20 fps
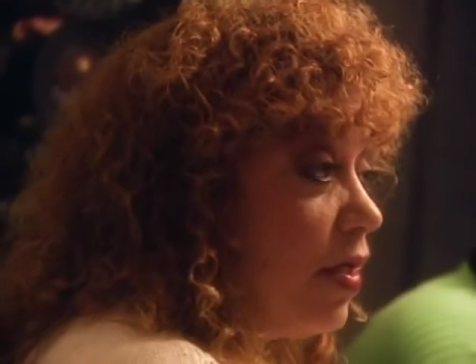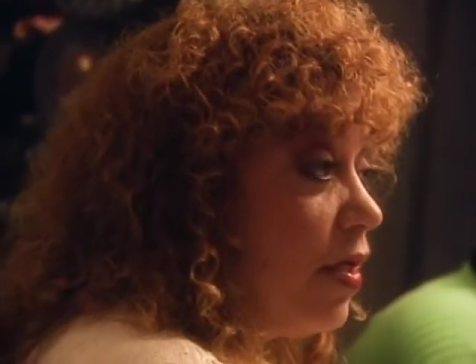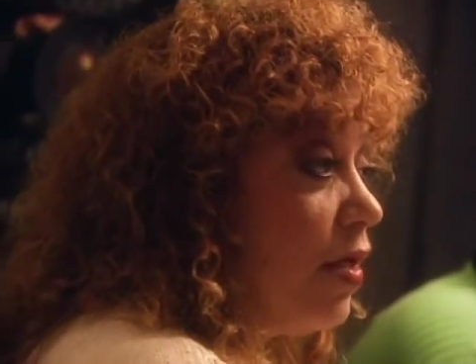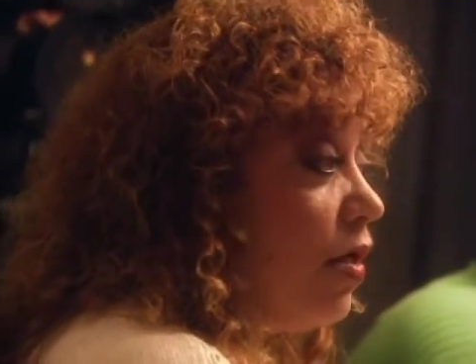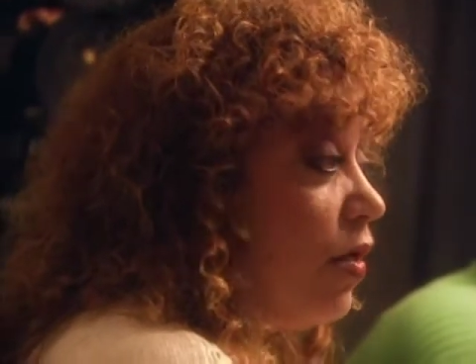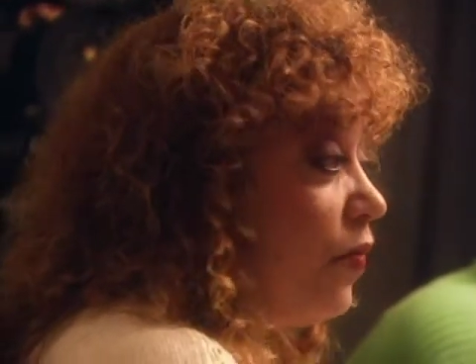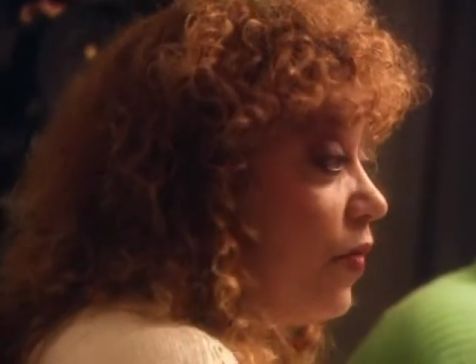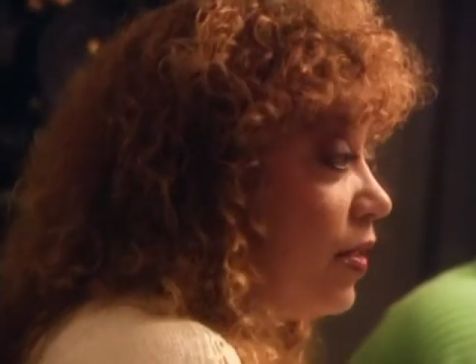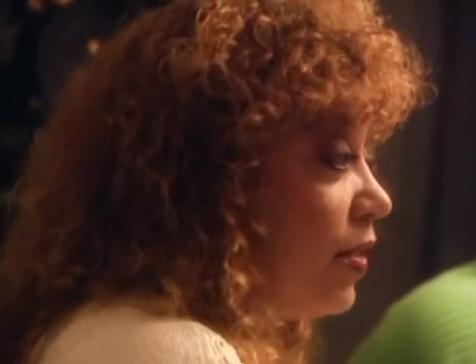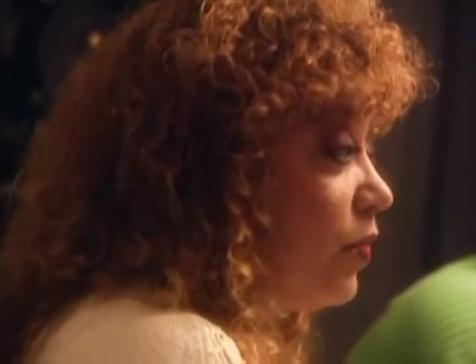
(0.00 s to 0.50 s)
You
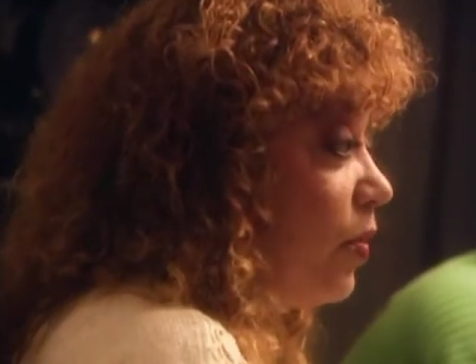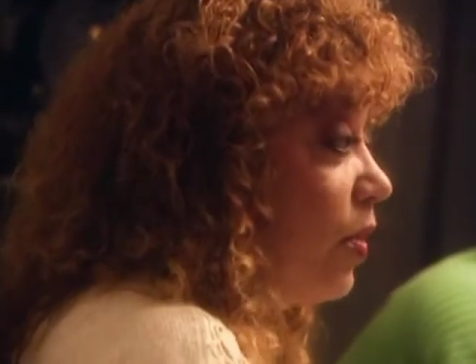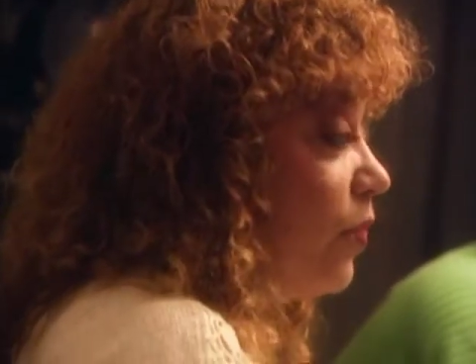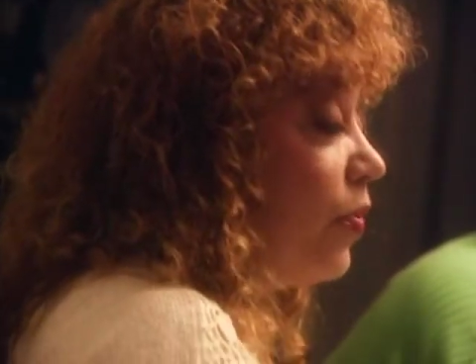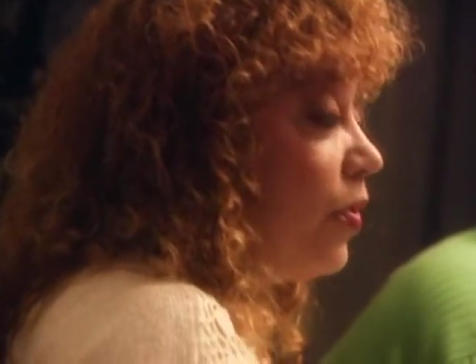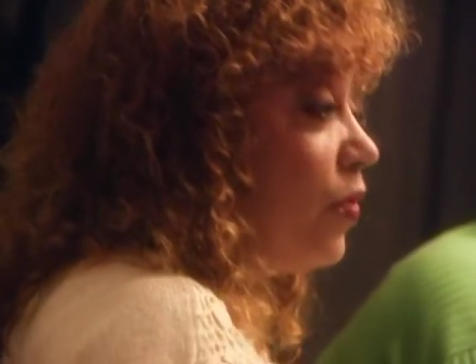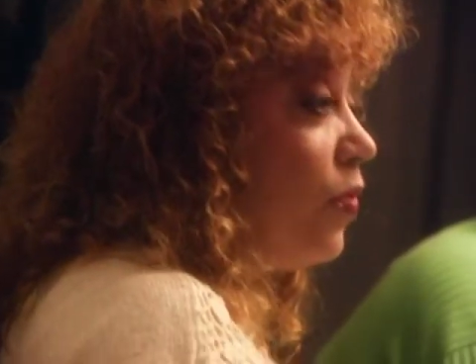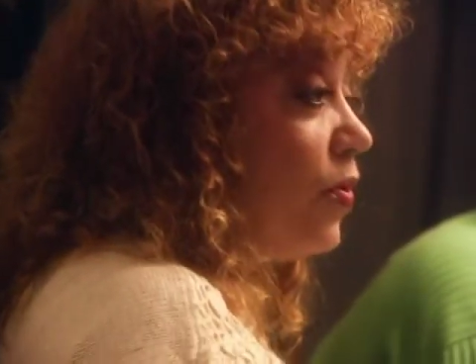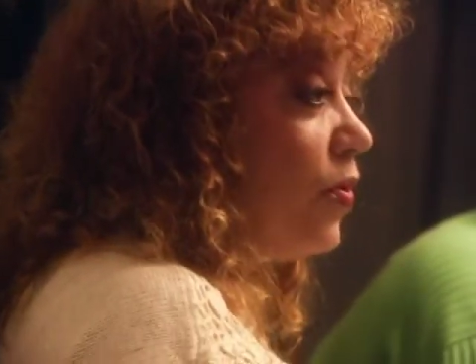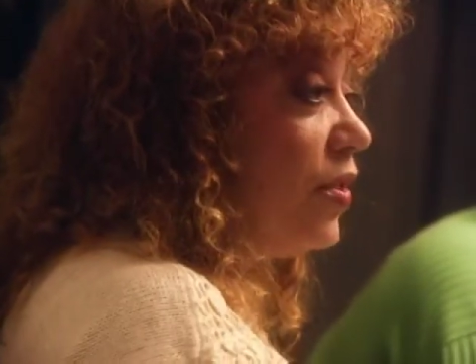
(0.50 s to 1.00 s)
know, that's why
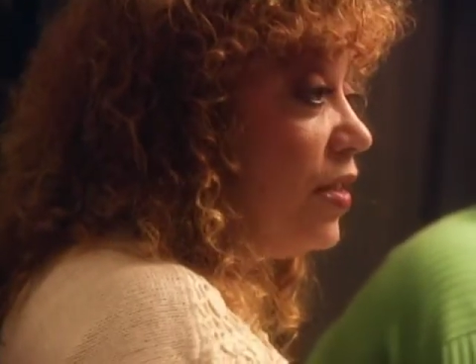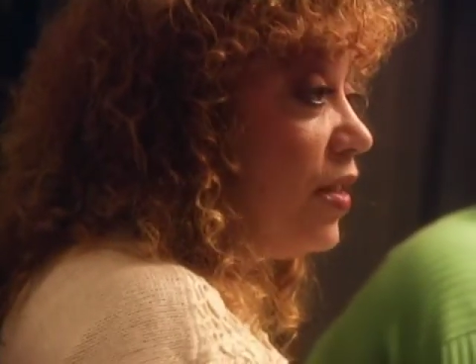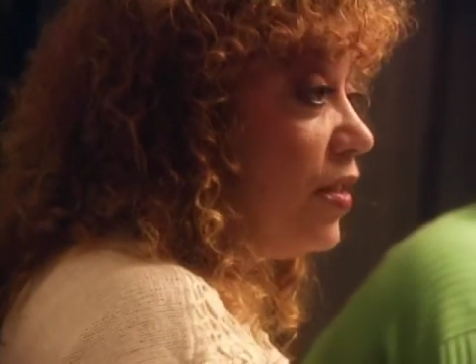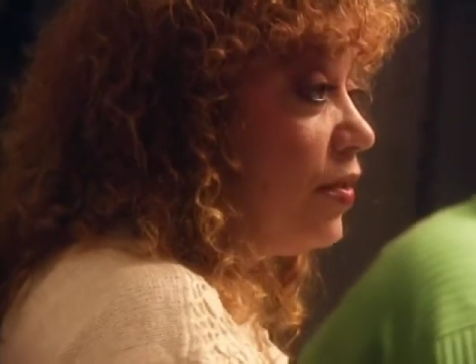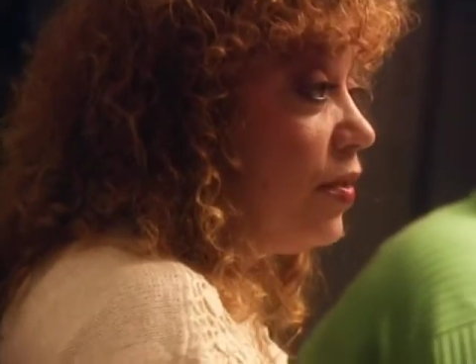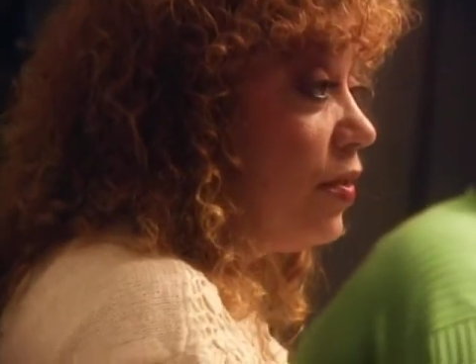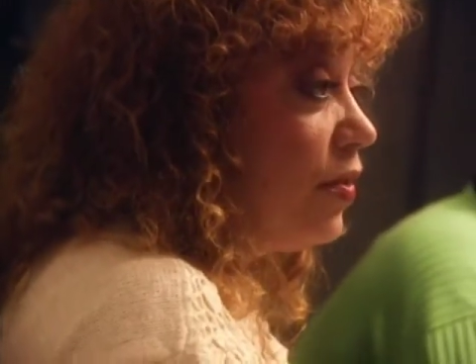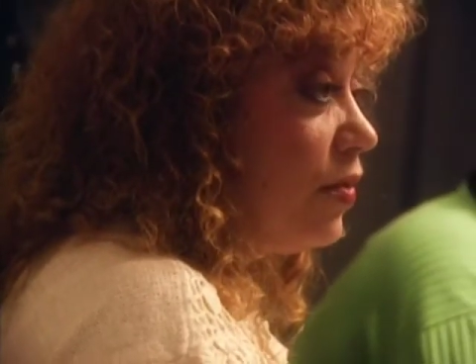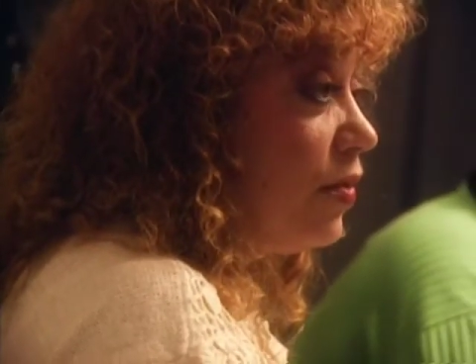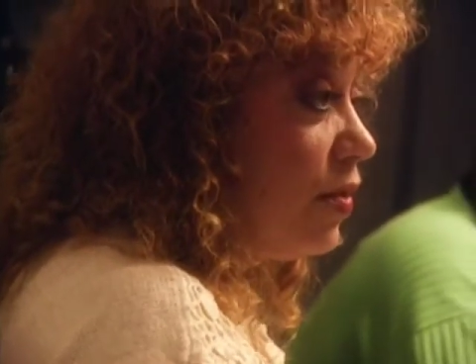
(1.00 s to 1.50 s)
we're called
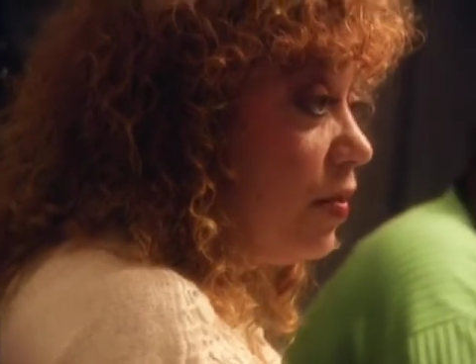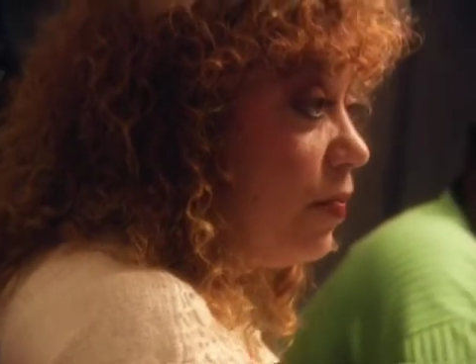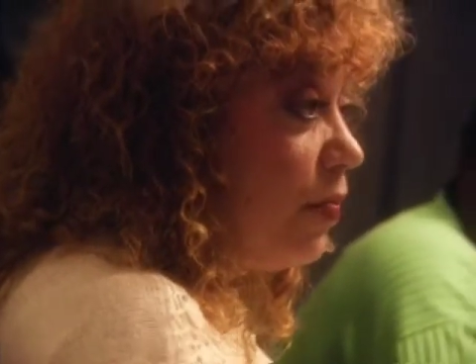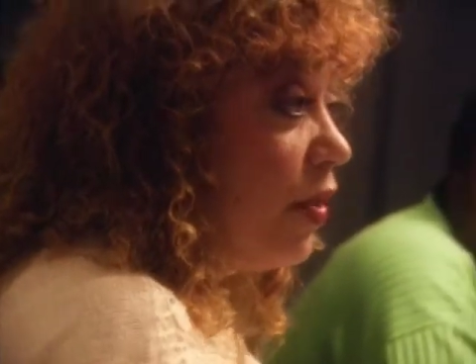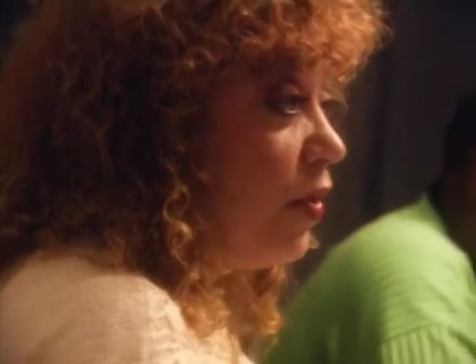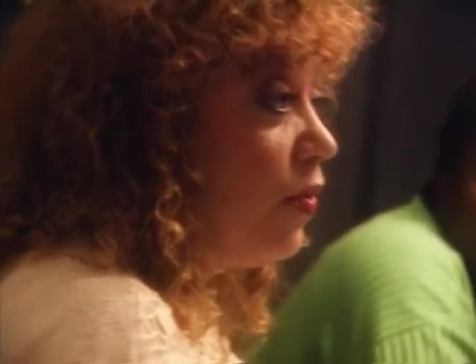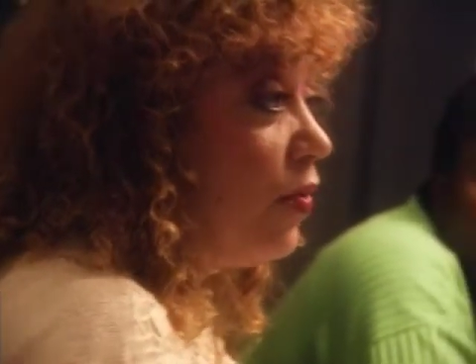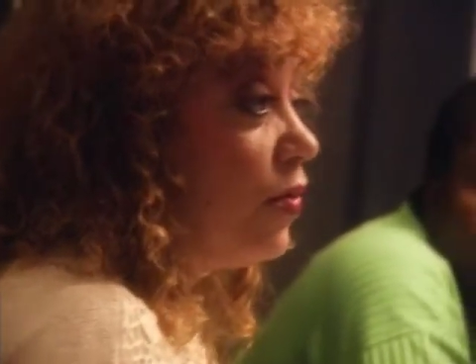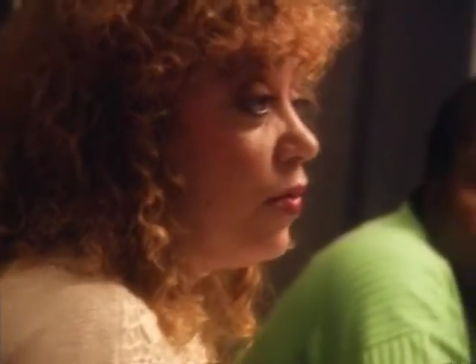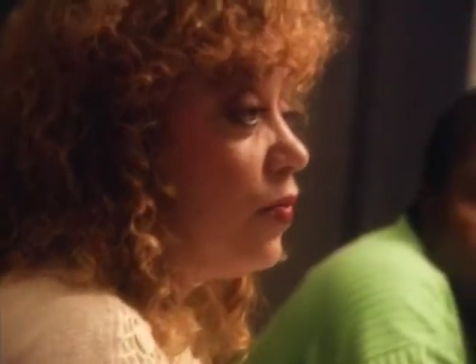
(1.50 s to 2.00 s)
sisters,
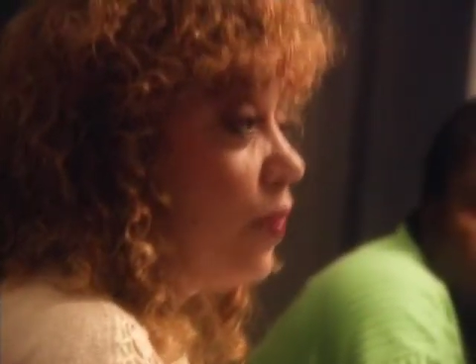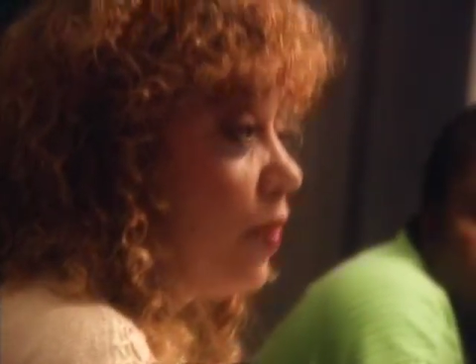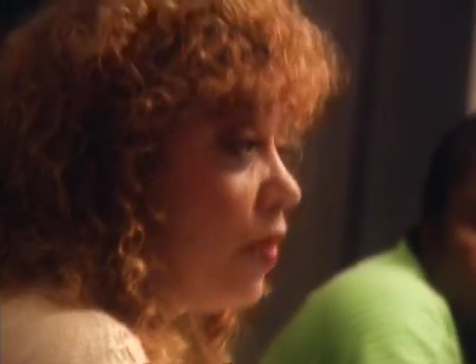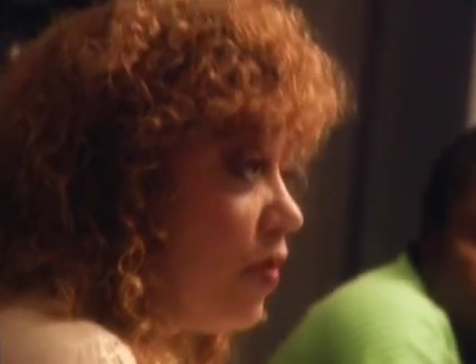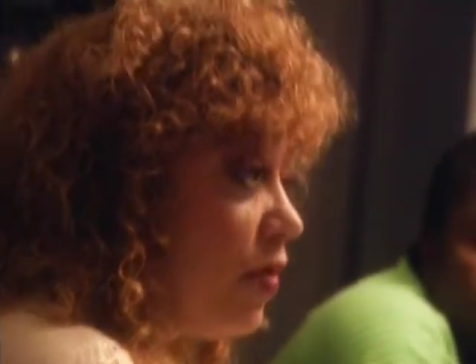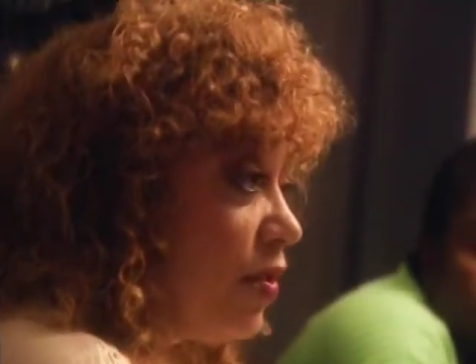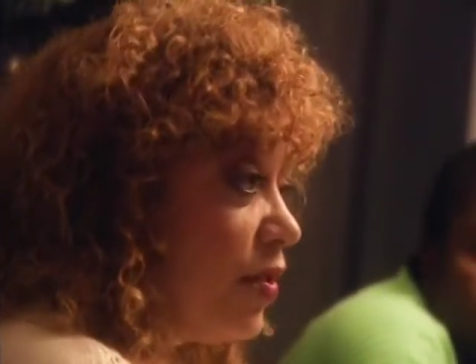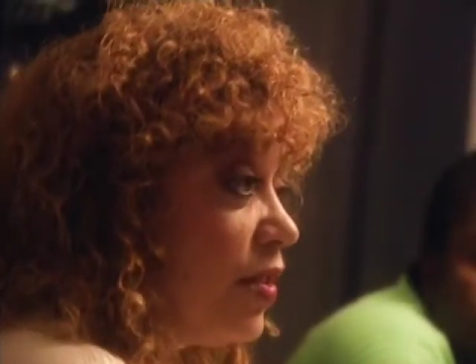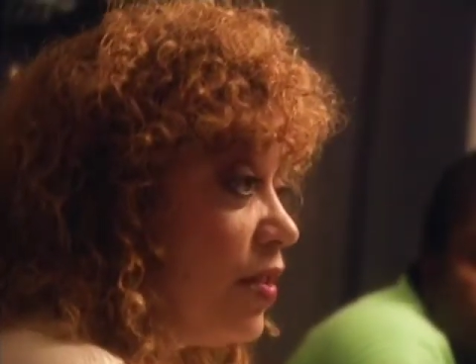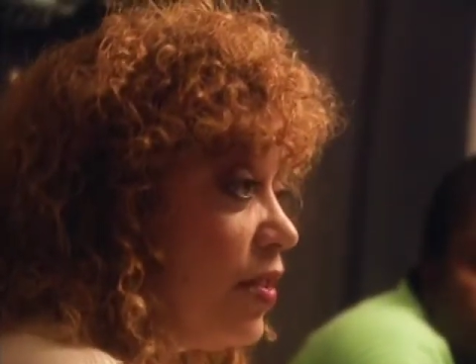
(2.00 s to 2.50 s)
because we are